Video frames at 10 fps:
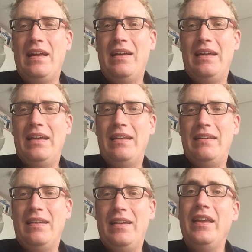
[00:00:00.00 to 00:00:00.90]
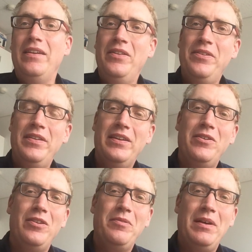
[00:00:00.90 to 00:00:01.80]
And another thing
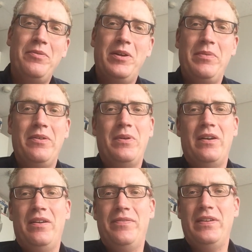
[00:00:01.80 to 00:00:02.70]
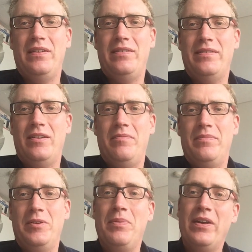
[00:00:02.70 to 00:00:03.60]
you might want to be aware of is
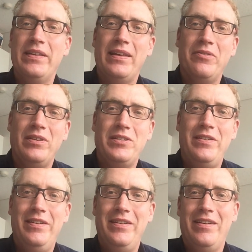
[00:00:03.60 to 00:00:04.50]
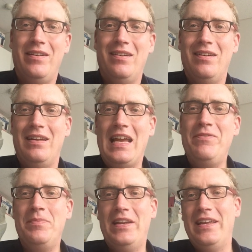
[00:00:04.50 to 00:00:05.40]
your body language.
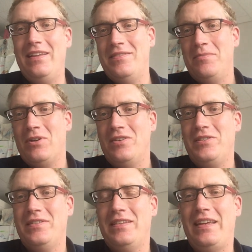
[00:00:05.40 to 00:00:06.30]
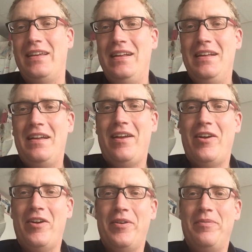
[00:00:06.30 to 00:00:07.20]
Everybody subconsciously
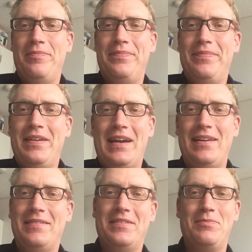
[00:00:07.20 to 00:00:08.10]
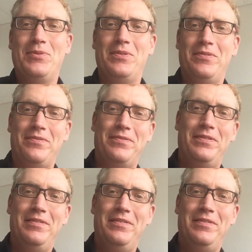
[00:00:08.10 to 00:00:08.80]
has some sort of,